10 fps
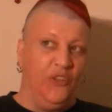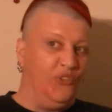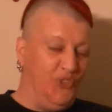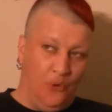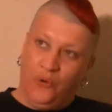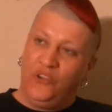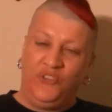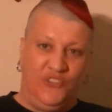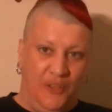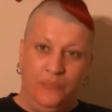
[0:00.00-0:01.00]
those 2 words
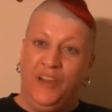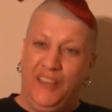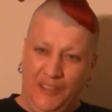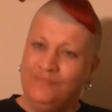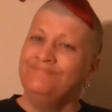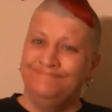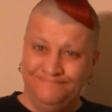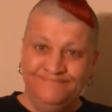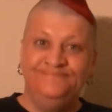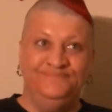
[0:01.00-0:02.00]
to somebody.
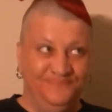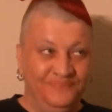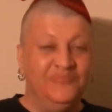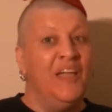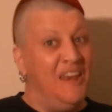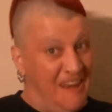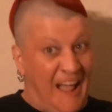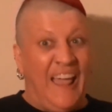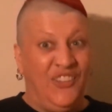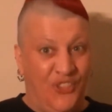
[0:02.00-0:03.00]

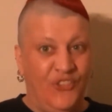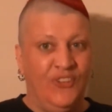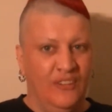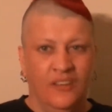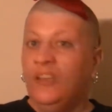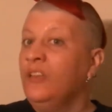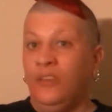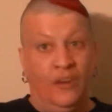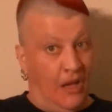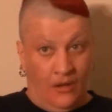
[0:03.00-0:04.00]
Nice.
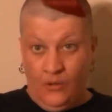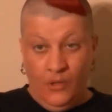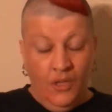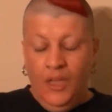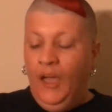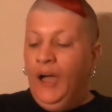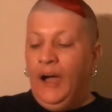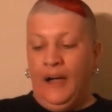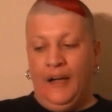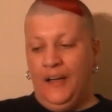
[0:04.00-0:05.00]
No.
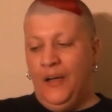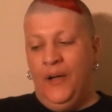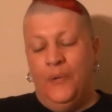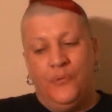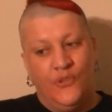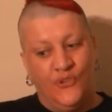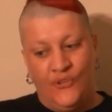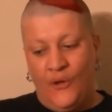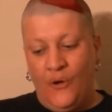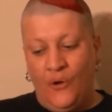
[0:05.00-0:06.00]

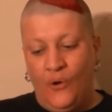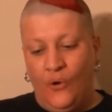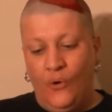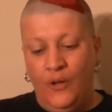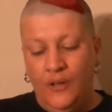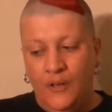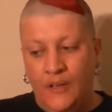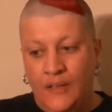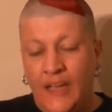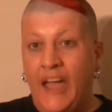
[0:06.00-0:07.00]
So,
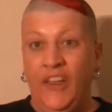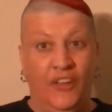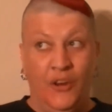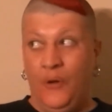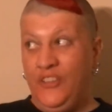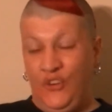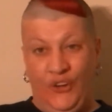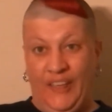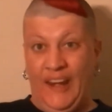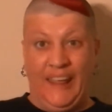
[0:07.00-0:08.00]
Yeah, and you know what? Did
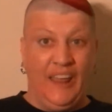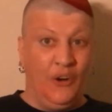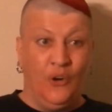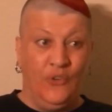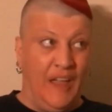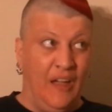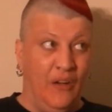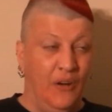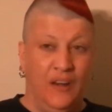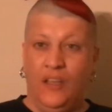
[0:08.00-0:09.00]
she let it get her
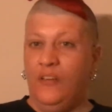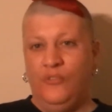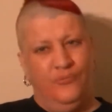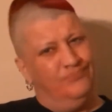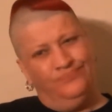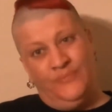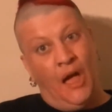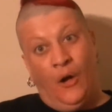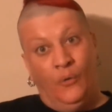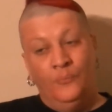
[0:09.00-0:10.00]
down? And
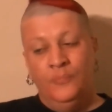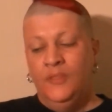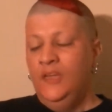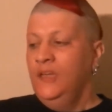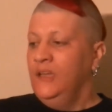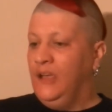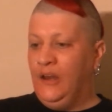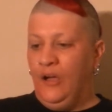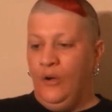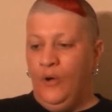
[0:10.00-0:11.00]
no, you
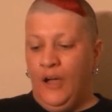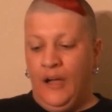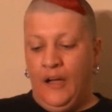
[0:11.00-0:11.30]
know.